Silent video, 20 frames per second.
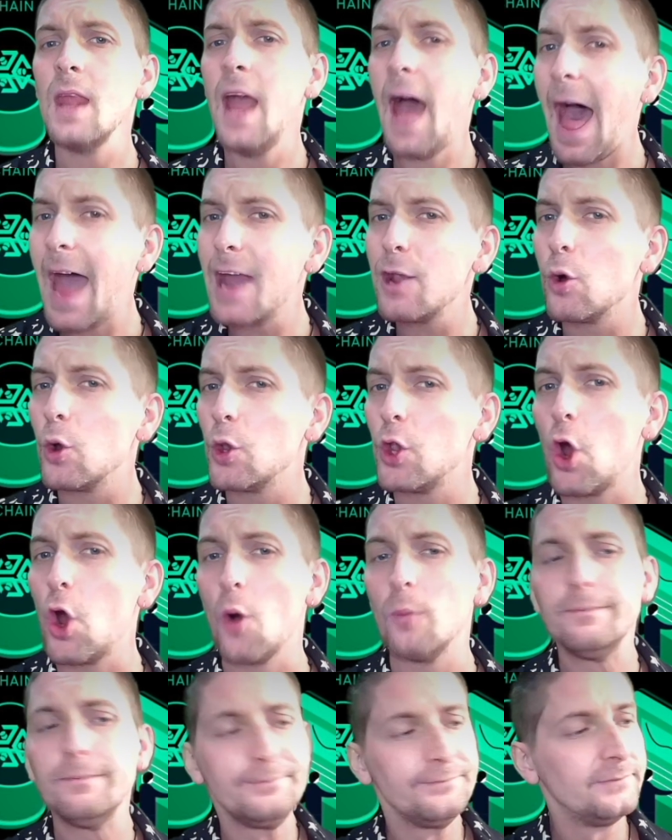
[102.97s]
I don't know.
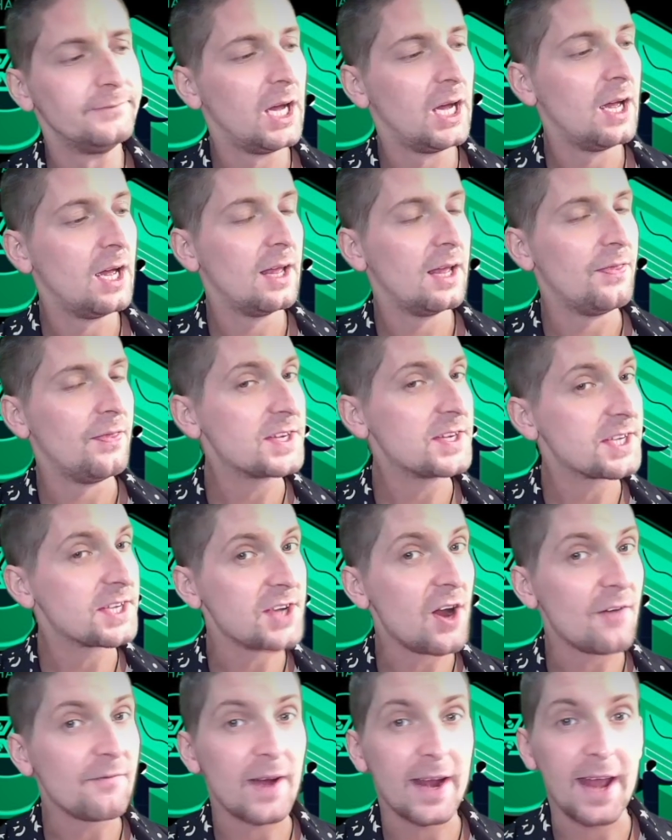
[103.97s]
This is
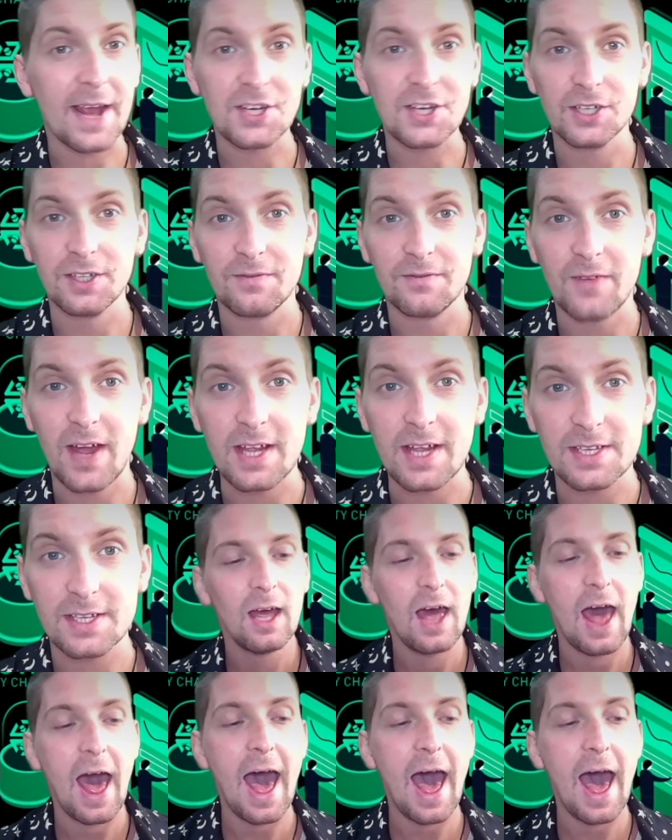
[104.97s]
not financial advice.